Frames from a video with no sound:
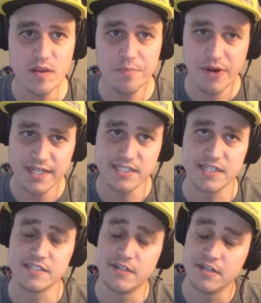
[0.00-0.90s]

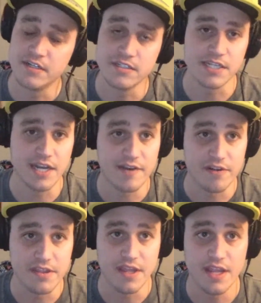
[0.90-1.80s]
processors and
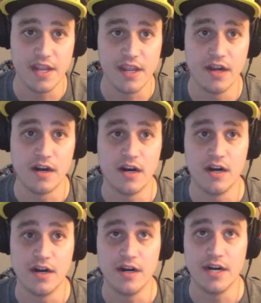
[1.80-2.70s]
everything
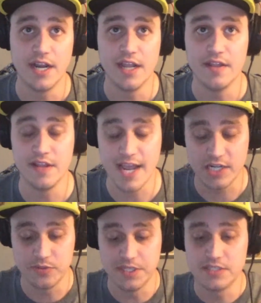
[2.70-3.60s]
and the
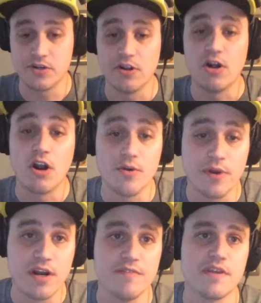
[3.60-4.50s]
actual internal
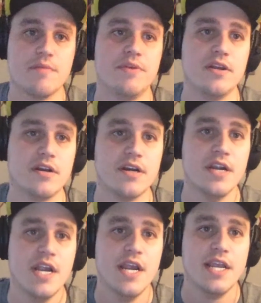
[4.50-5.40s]
hardware of the
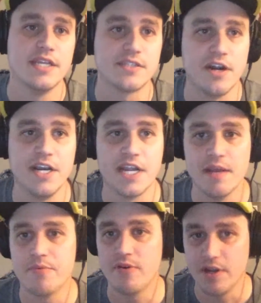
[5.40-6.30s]
computer is starting to
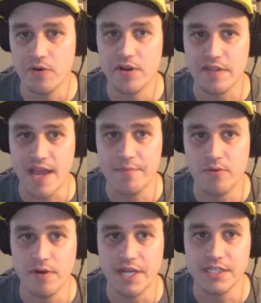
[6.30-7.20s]
get pretty old at that
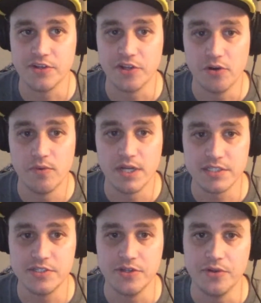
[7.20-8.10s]
point. So you'll
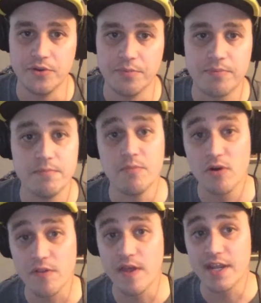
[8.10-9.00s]
want to
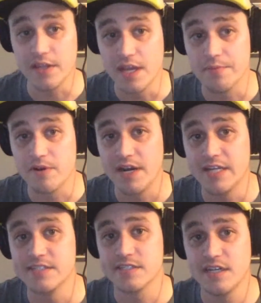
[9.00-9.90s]
more than likely upgrade
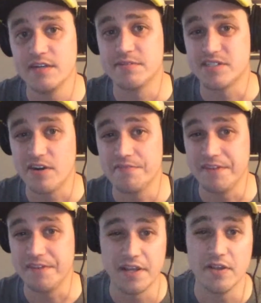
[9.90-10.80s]
because it's going to start
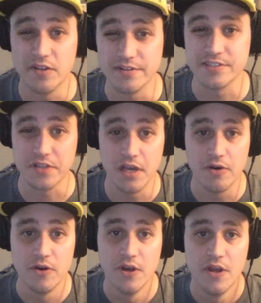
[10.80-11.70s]
feeling a little
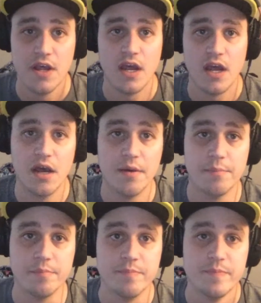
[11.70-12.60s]
slow.
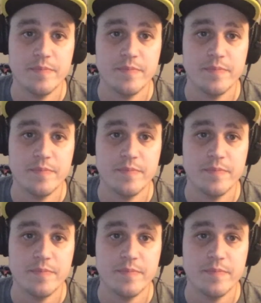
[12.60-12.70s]
And